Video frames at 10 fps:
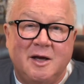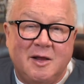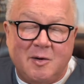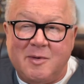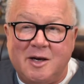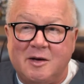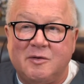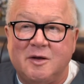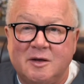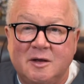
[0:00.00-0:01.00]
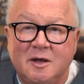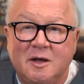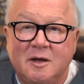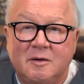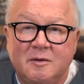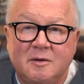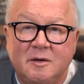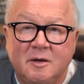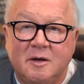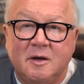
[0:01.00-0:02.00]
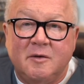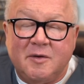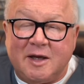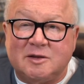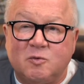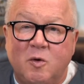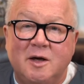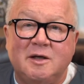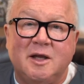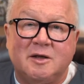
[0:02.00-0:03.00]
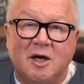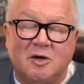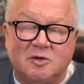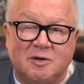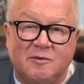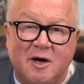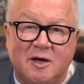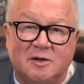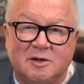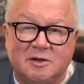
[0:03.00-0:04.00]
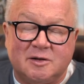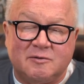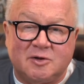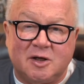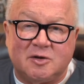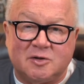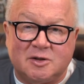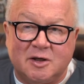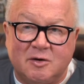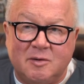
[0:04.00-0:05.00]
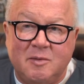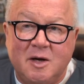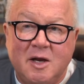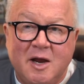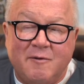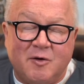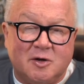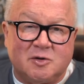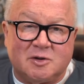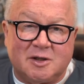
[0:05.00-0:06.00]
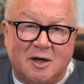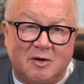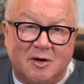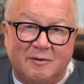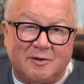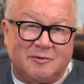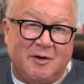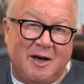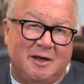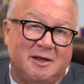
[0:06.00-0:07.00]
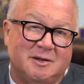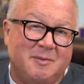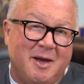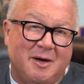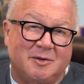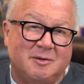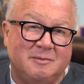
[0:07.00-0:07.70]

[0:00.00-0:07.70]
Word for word: Doesn't mean anything. What's a serum deficiency? Just that's one that. that. doctors have diagnosed because they've checked your serum if your intracellular level's fine, it doesn't matter.